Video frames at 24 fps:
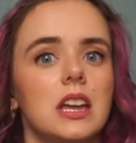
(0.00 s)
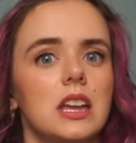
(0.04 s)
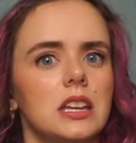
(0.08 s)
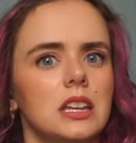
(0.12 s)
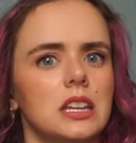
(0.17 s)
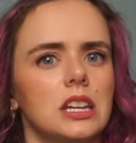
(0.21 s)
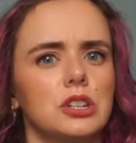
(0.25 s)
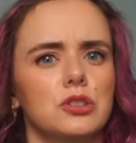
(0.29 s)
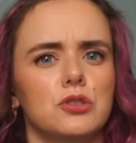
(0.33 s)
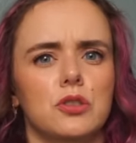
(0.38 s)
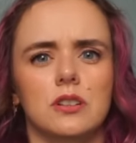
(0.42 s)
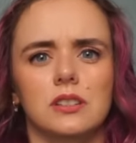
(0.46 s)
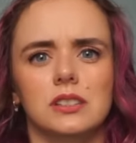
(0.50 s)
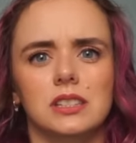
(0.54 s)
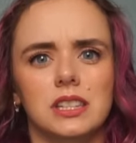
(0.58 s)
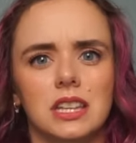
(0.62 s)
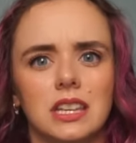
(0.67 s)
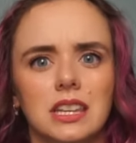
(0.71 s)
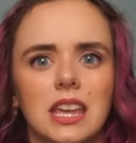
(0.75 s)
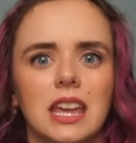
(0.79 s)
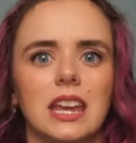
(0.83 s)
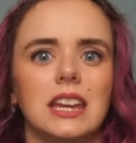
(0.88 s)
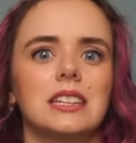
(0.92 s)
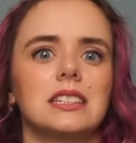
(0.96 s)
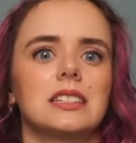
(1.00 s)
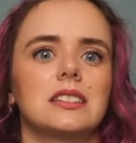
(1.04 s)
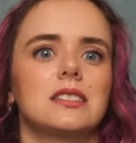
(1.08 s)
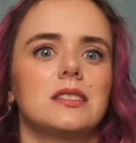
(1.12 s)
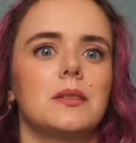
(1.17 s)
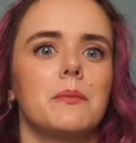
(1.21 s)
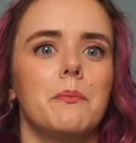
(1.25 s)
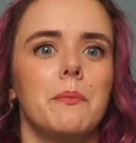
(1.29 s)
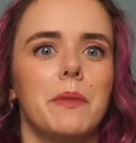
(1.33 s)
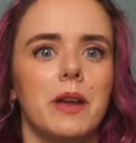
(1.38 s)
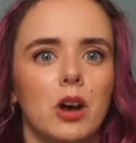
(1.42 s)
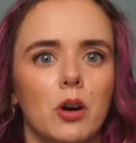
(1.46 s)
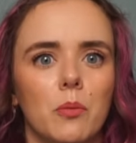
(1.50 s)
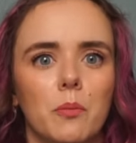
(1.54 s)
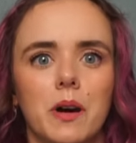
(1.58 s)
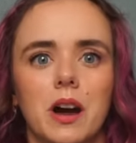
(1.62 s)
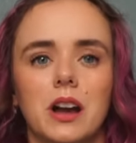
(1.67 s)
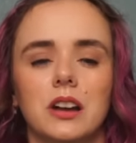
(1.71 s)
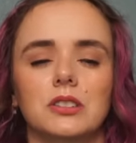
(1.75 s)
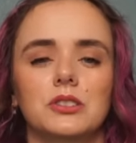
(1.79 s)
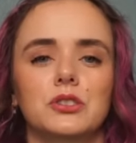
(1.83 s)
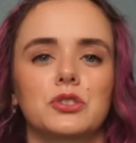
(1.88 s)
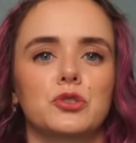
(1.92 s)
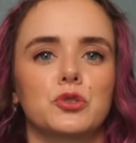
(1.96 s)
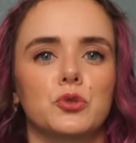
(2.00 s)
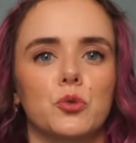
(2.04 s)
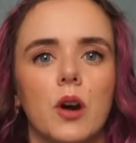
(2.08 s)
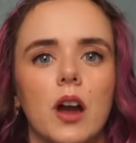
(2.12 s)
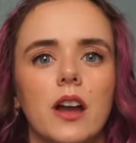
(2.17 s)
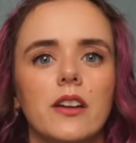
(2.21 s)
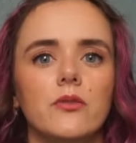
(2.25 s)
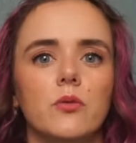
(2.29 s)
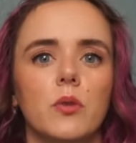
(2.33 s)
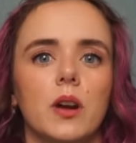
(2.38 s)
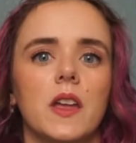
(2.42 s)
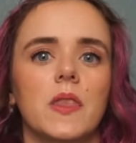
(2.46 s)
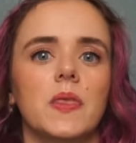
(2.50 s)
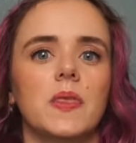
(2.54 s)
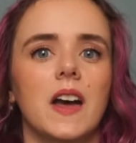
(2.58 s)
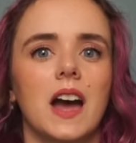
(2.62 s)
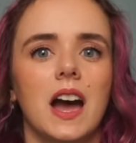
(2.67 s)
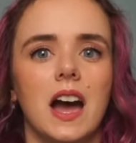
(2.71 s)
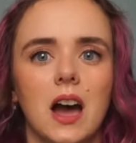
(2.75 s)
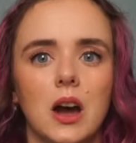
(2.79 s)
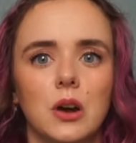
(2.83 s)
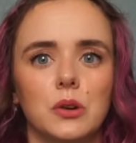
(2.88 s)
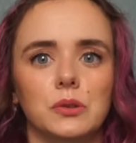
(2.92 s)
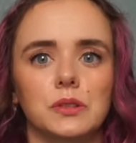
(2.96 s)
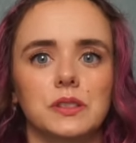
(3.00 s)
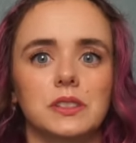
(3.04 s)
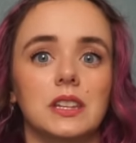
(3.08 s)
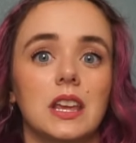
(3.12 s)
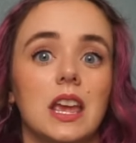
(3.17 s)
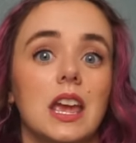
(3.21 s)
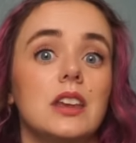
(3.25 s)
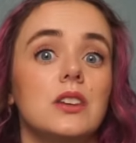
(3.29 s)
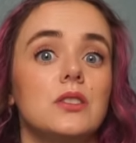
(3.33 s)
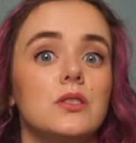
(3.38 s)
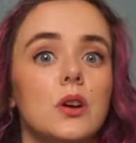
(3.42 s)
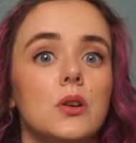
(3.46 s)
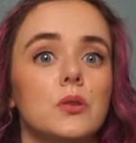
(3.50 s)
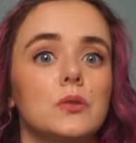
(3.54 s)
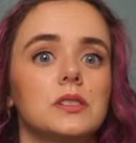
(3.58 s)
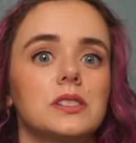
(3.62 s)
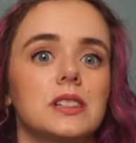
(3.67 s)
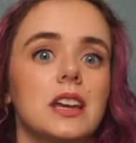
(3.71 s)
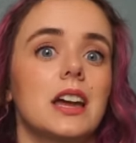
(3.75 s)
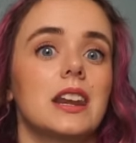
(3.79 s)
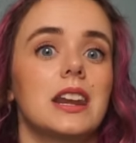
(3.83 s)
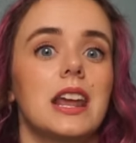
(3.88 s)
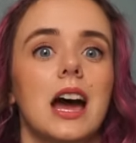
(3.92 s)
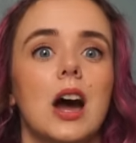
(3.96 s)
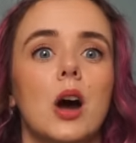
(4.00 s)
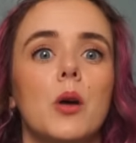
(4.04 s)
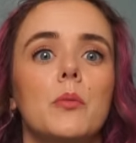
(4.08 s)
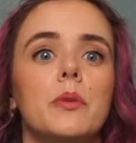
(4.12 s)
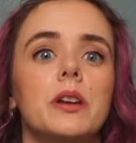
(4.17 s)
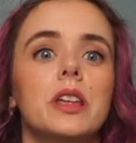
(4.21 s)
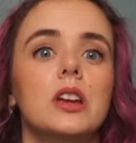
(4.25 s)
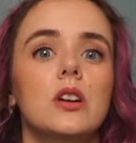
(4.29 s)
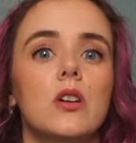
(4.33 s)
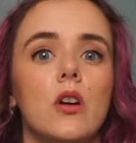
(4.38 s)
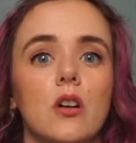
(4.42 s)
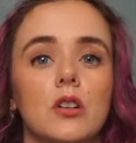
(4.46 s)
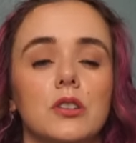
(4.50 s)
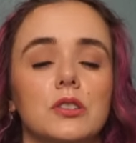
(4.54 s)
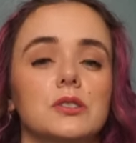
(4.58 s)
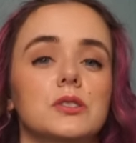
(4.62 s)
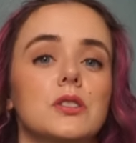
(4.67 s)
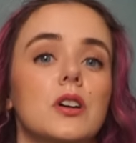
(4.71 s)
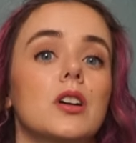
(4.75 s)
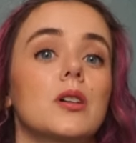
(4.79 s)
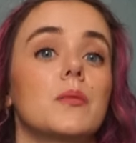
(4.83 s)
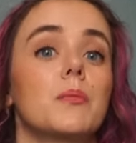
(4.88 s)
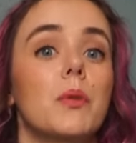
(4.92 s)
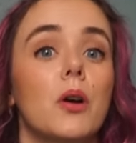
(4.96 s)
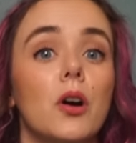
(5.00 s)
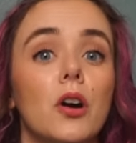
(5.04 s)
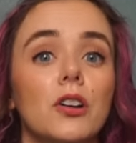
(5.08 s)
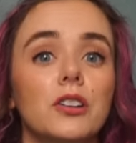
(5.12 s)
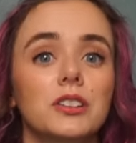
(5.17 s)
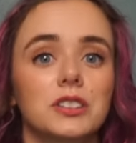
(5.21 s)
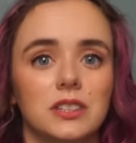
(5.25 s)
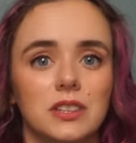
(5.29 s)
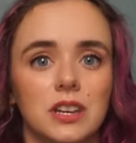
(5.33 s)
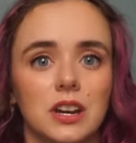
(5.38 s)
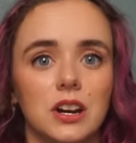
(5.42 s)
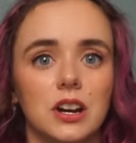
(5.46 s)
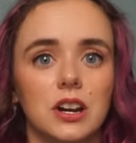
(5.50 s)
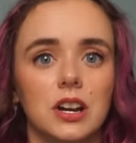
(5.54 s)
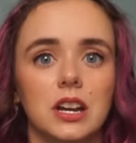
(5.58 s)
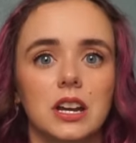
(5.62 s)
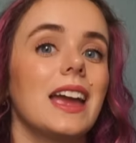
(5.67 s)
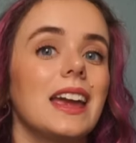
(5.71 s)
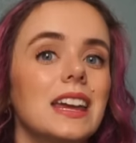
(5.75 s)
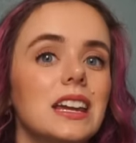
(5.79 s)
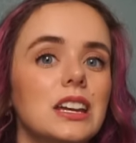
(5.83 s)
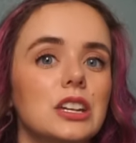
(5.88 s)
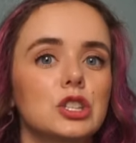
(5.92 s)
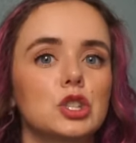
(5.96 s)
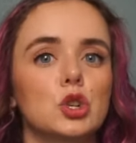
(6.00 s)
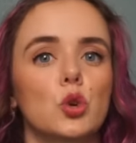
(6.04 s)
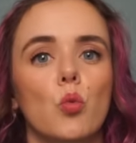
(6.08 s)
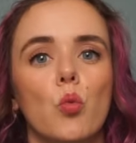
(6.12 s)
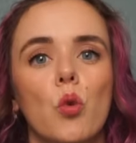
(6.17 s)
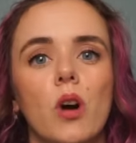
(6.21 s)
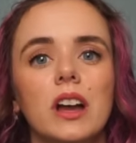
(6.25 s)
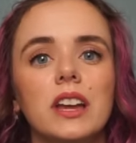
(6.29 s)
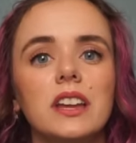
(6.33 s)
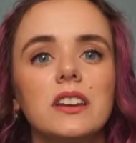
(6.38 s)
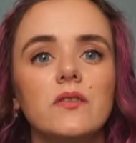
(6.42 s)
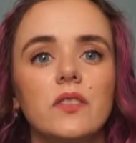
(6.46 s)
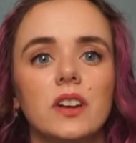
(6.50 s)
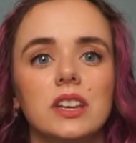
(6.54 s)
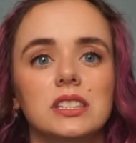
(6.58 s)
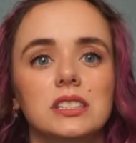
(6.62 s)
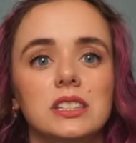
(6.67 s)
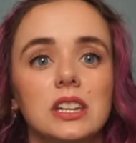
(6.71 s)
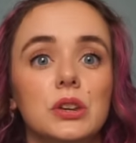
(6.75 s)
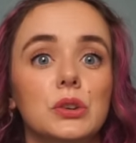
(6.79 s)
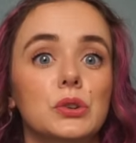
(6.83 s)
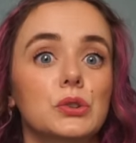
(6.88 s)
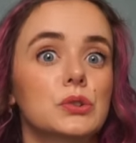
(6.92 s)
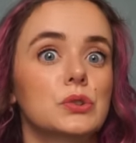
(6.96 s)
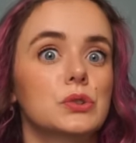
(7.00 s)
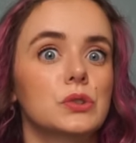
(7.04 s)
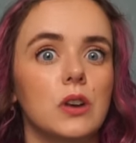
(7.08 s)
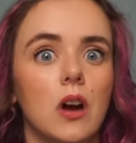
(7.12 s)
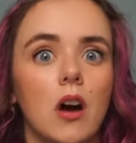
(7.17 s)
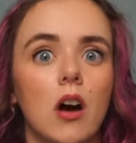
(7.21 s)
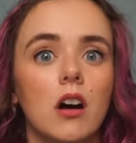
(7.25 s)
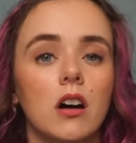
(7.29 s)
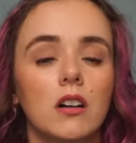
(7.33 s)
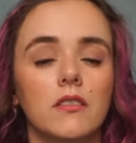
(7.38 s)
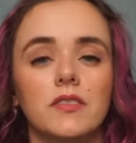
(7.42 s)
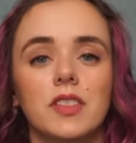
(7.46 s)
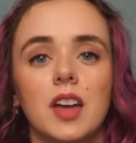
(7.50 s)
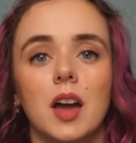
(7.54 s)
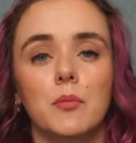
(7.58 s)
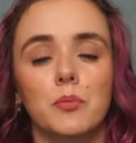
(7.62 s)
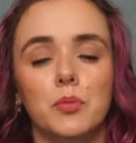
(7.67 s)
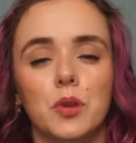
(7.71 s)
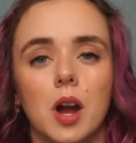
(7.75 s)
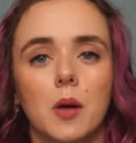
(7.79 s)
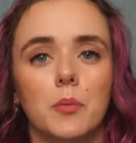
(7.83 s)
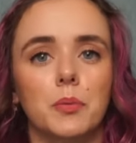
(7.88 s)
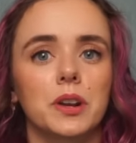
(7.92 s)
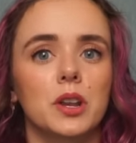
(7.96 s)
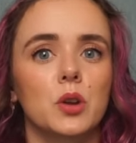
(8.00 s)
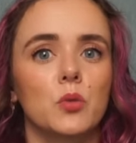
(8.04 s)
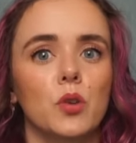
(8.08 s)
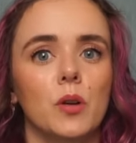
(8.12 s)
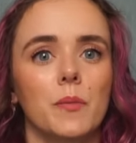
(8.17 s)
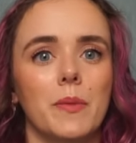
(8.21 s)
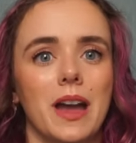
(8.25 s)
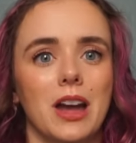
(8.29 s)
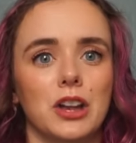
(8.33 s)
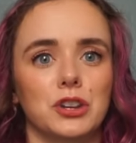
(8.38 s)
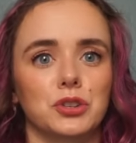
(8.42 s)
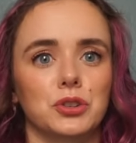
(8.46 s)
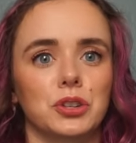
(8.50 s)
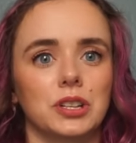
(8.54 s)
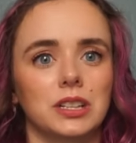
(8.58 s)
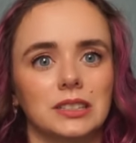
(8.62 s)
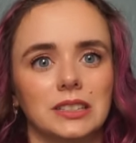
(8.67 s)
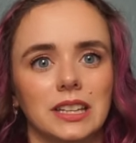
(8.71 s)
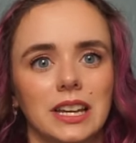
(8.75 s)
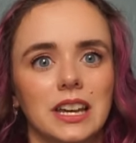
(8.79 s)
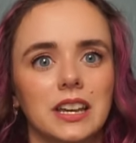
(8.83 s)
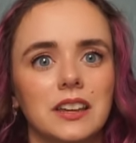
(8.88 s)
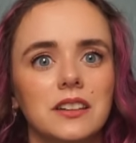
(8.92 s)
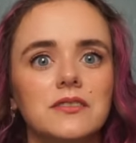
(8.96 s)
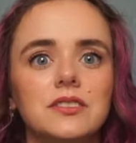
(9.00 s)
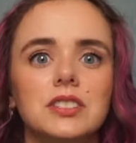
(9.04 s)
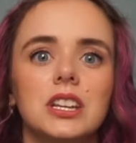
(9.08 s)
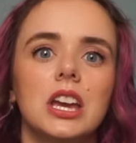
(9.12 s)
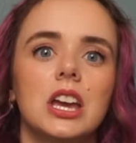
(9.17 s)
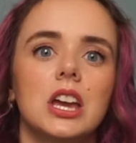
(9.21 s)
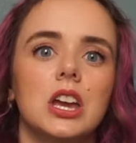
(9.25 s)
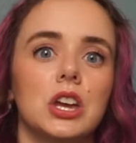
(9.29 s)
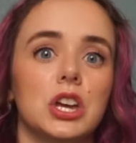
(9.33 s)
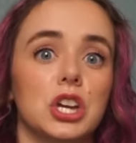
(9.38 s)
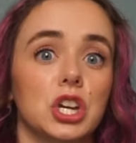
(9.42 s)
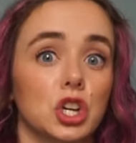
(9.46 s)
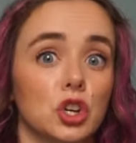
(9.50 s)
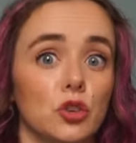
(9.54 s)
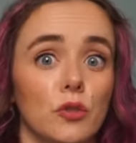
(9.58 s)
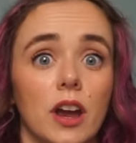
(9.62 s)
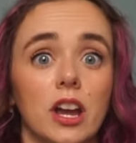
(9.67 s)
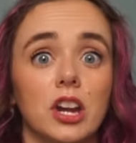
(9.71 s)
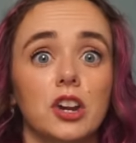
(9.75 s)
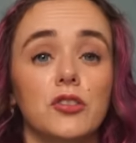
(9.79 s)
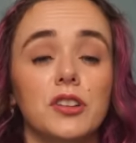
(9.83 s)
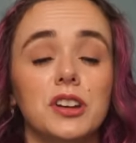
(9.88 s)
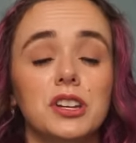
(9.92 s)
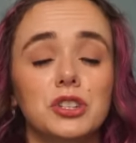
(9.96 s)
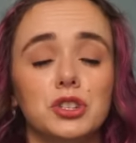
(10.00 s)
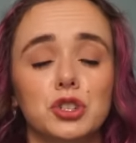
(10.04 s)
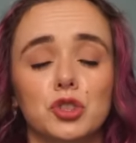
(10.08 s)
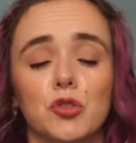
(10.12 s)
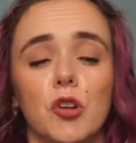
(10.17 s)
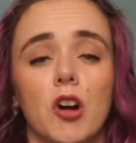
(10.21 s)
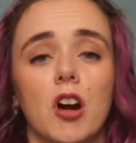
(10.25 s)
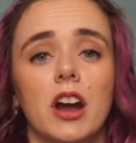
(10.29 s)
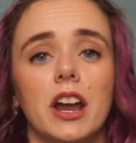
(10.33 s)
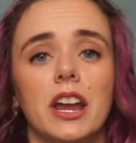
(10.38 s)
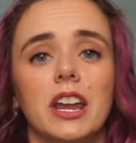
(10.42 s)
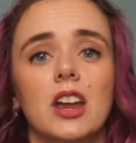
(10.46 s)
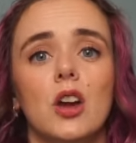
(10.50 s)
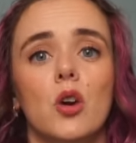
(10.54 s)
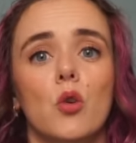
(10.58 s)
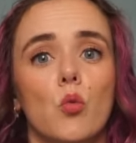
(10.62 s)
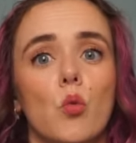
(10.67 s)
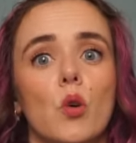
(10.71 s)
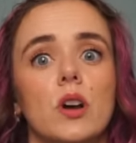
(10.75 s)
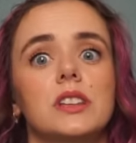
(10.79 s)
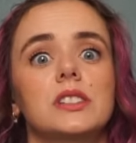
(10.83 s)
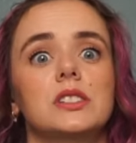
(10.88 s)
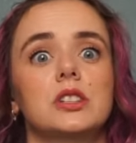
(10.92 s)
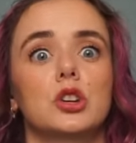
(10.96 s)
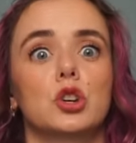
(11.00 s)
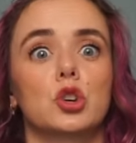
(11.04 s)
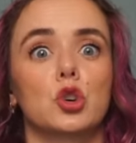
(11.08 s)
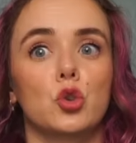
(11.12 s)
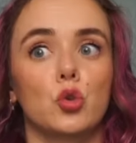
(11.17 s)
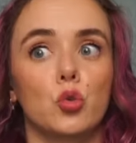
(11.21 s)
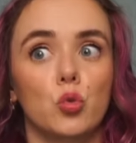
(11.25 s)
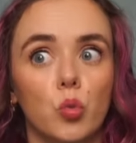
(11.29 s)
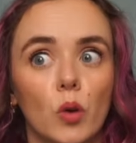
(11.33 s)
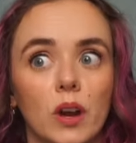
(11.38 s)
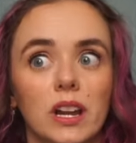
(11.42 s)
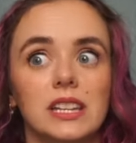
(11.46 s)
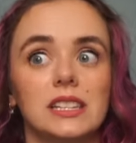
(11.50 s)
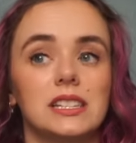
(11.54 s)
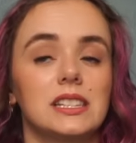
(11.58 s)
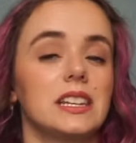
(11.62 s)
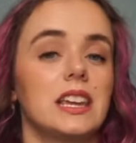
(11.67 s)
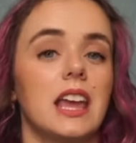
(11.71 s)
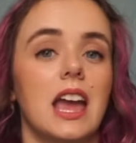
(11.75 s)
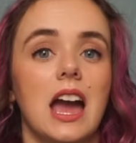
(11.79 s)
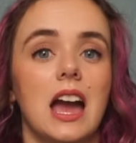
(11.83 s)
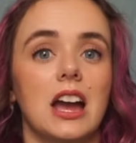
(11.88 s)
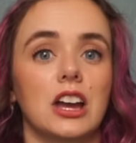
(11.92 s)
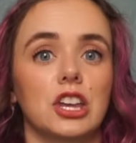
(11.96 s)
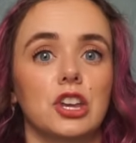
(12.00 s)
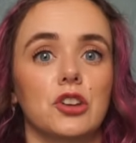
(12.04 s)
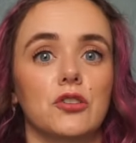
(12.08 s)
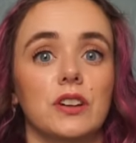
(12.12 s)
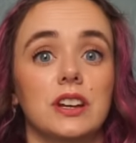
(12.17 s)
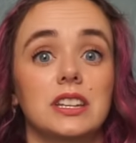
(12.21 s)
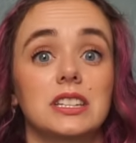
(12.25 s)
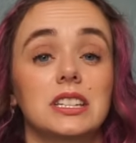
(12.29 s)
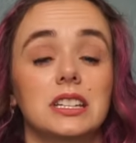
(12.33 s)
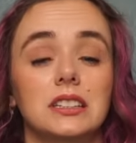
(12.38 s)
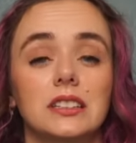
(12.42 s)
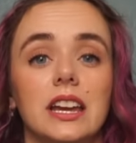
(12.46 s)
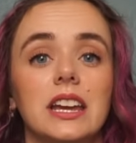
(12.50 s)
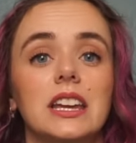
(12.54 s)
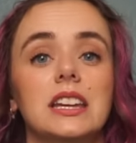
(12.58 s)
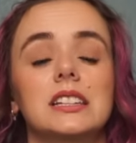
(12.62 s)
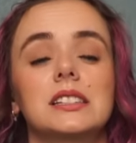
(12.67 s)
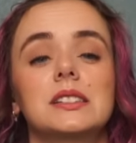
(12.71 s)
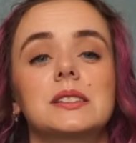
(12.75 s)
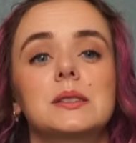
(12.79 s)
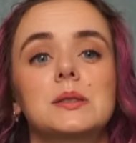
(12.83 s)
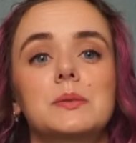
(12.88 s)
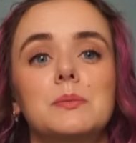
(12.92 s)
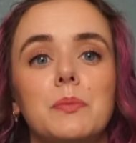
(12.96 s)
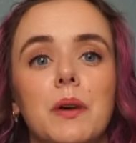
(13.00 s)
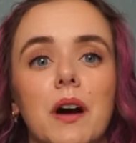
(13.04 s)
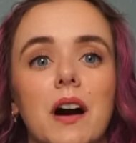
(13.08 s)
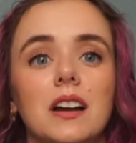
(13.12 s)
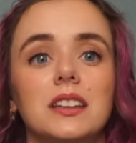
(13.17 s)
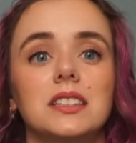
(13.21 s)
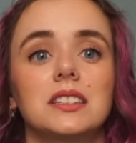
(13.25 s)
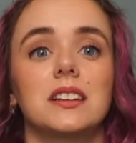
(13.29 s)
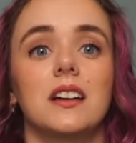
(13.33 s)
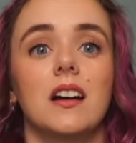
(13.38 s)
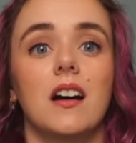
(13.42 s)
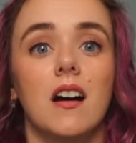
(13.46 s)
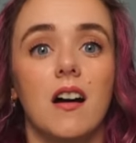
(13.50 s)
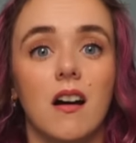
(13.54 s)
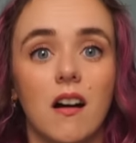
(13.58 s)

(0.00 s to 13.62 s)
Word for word: He draws the gate, the mailbox, driveway, the house, and notes on how many cars are parked there. And what investigators saw of that property where Patrick lived, Gregory's drawing was crazy accurate, like spot on.